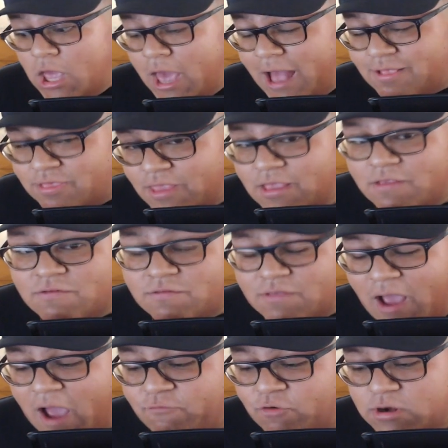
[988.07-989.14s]
I think it's
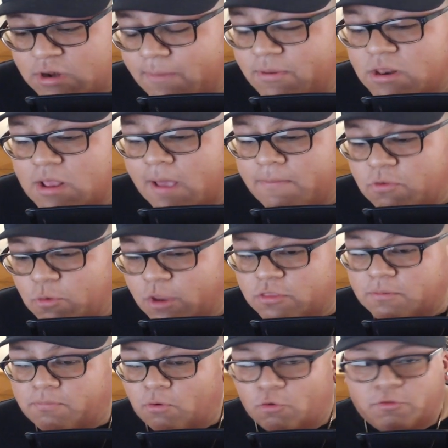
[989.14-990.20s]
time for WWE
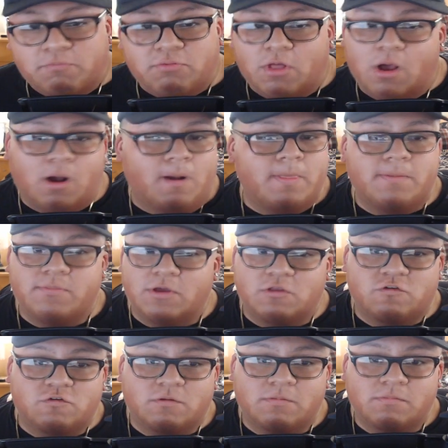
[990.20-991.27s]
to pull the plug on the
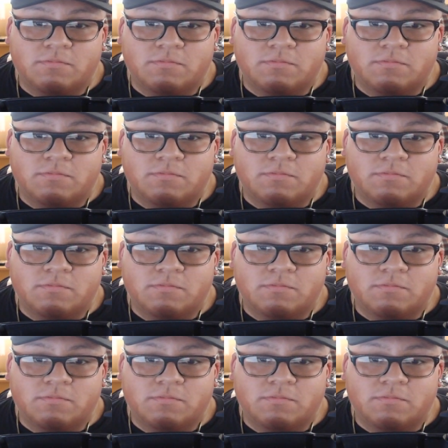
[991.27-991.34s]
bitch.